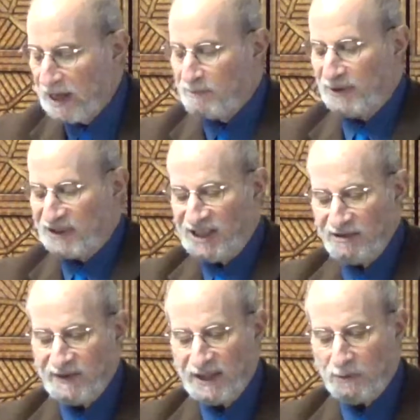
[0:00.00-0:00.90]
But
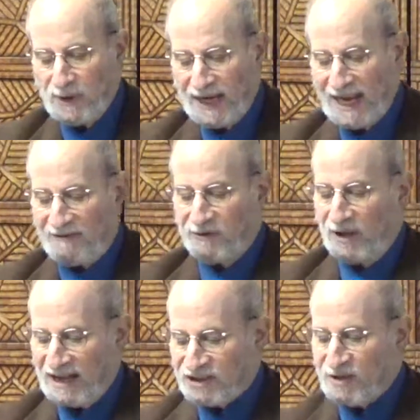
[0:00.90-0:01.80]
given that we have
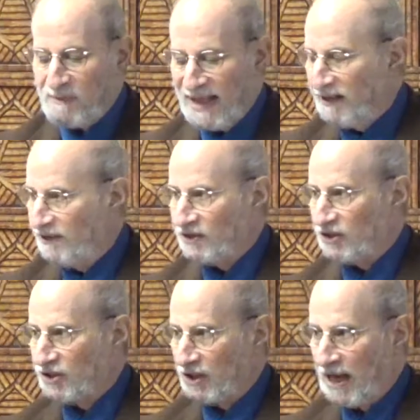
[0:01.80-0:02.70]
lots of men in this
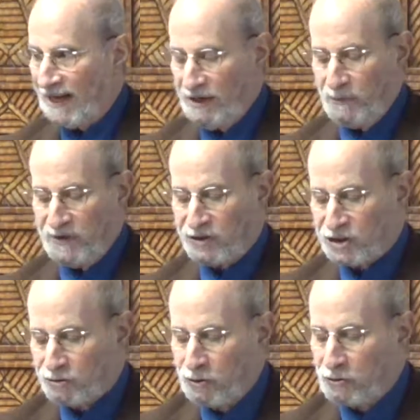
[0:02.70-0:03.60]
society with
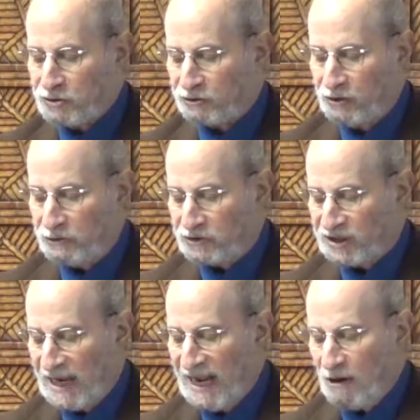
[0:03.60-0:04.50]
screws
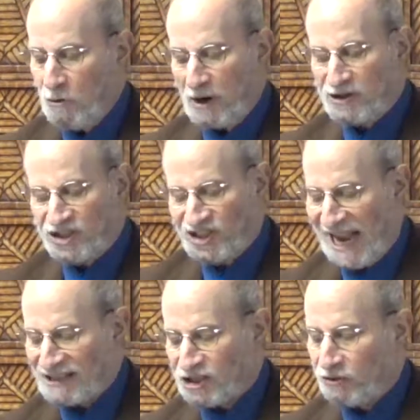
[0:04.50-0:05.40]
loose, who are
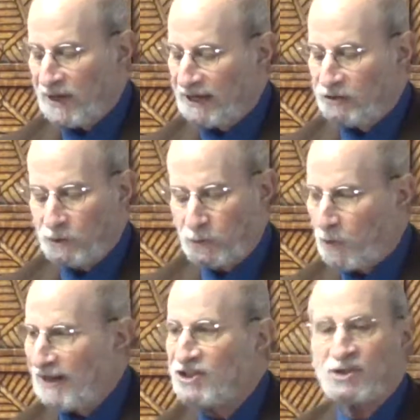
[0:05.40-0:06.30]
saturated in
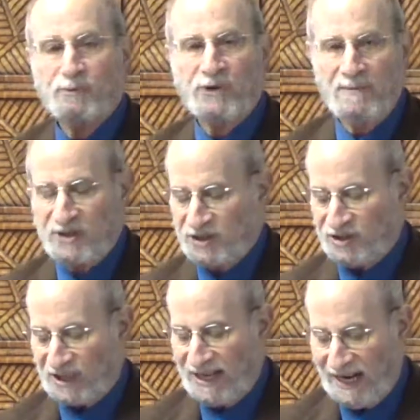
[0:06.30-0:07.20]
white
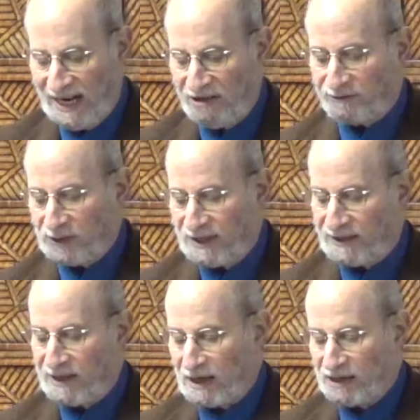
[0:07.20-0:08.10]
supremacist and hateful
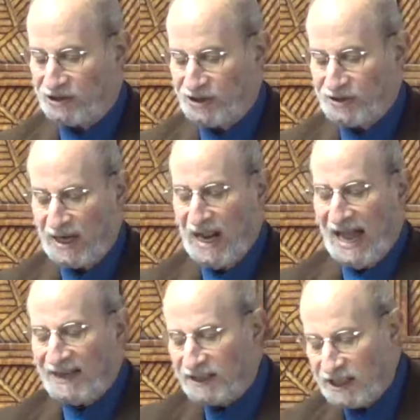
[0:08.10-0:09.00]
ideologies,
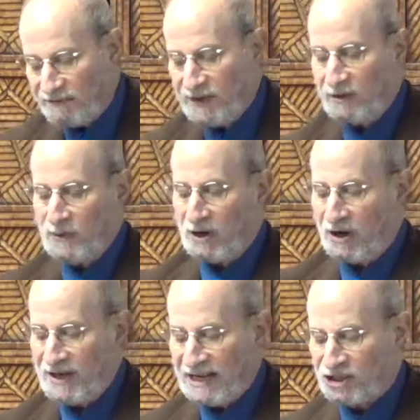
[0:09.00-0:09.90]
and given that we are
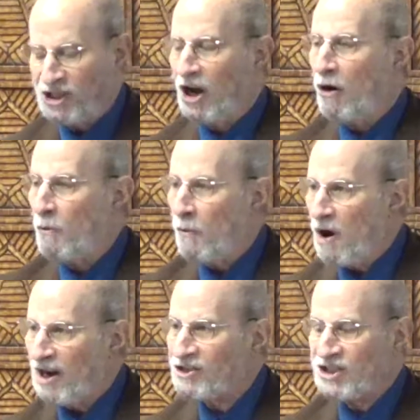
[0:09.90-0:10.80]
a nation
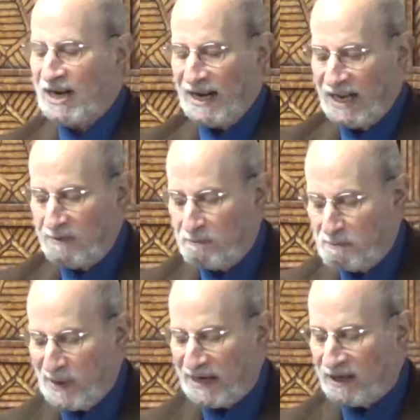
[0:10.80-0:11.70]
awash in
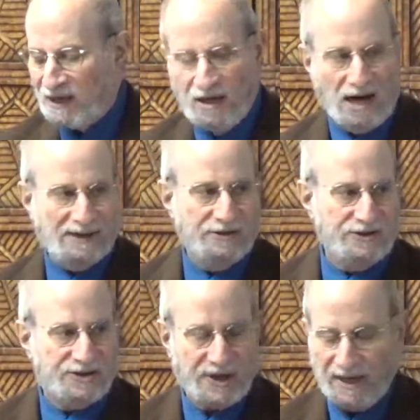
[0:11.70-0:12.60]
big
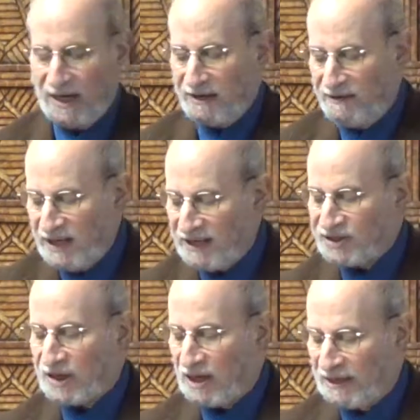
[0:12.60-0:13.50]
guns,
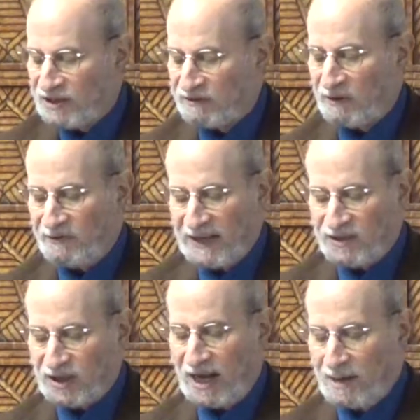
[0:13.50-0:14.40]
these kinds of
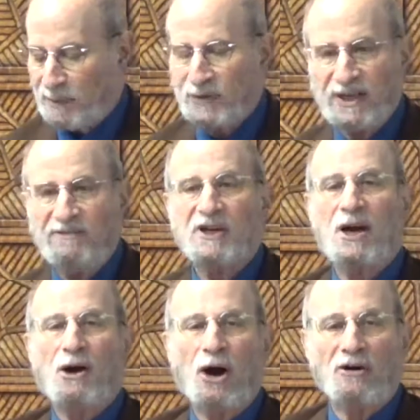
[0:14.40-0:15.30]
events, I believe,
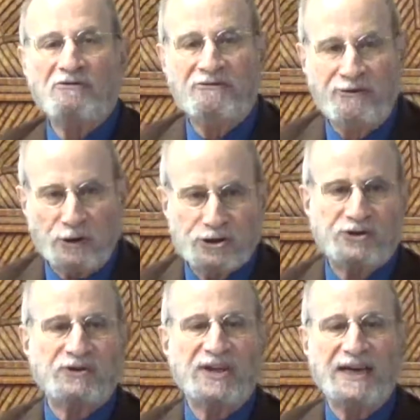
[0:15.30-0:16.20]
are
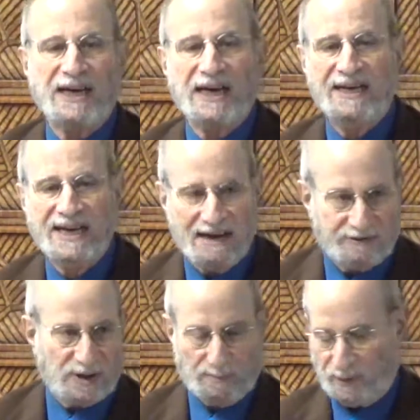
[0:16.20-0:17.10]
virtually
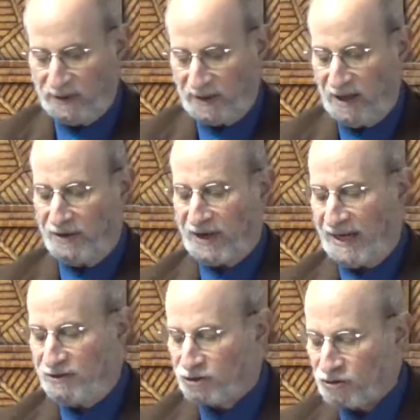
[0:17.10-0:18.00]
inevitable.
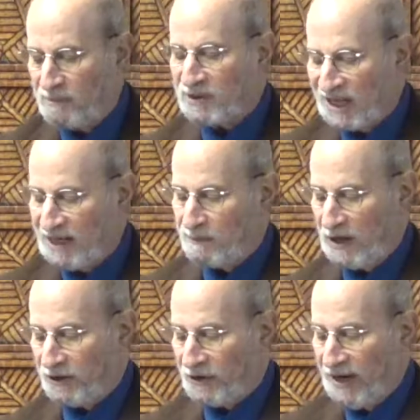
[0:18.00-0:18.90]
Okay? Trump's
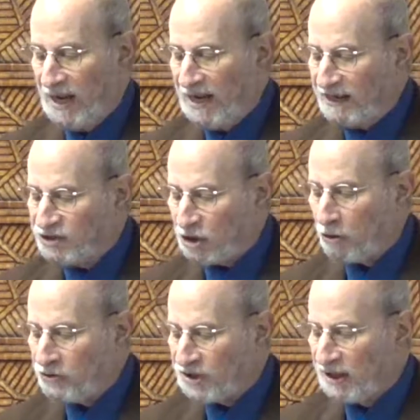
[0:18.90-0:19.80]
hate-mongering, his
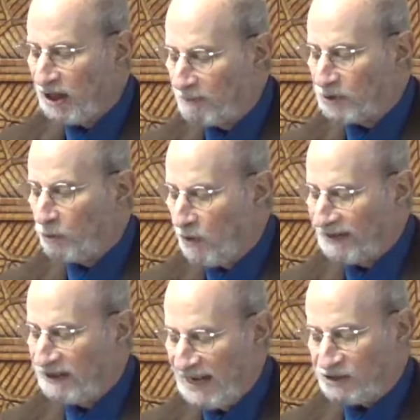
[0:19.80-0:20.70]
cozying up to
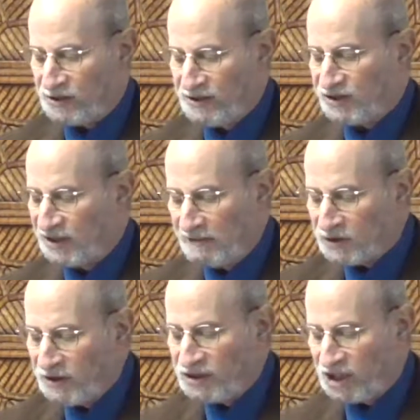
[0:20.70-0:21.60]
white nationalists,
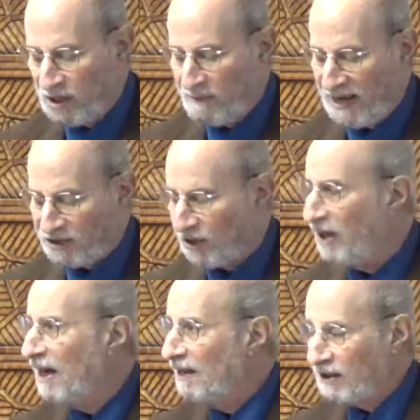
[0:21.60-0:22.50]
gives
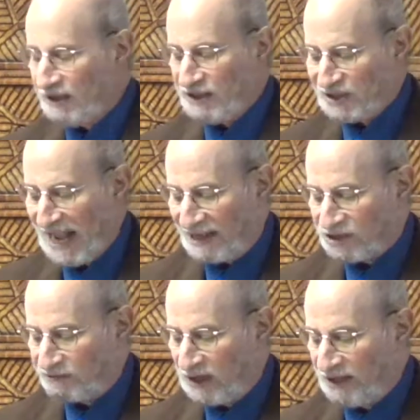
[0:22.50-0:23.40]
legitimation to these acts
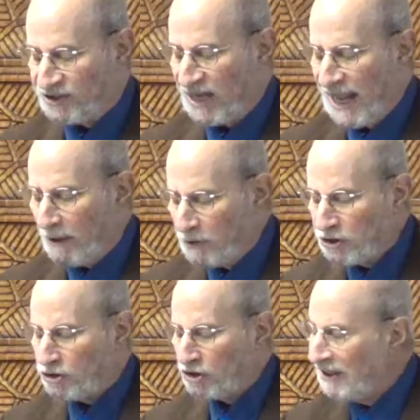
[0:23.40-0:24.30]
of violence, and we
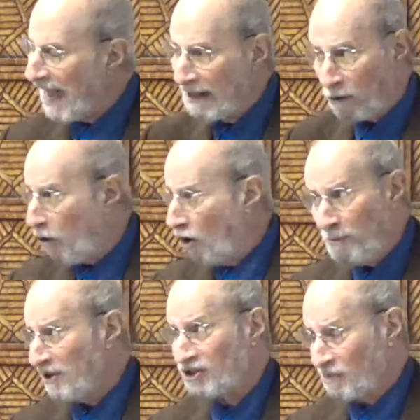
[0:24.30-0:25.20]
shouldn't at all
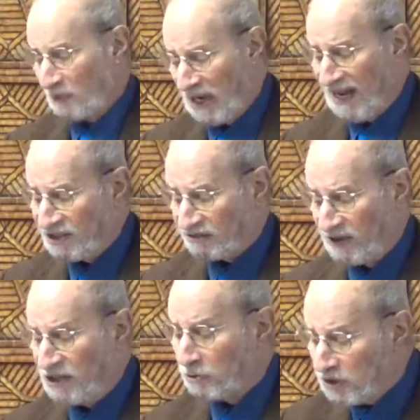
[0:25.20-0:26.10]
be surprised,
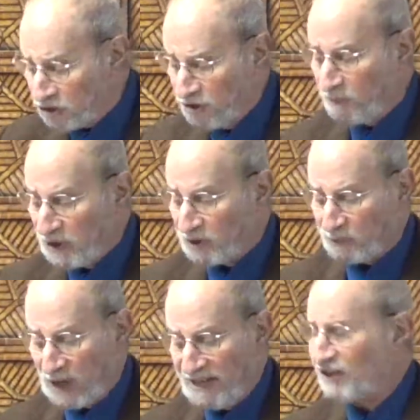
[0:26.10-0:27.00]
friends, we shouldn't be
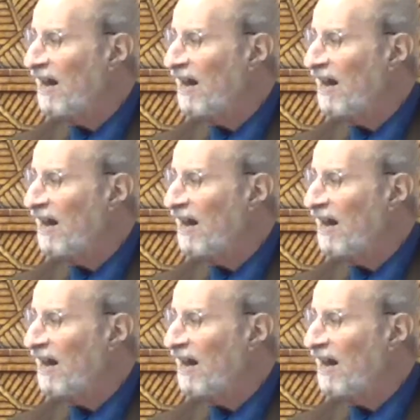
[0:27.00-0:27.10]
surprised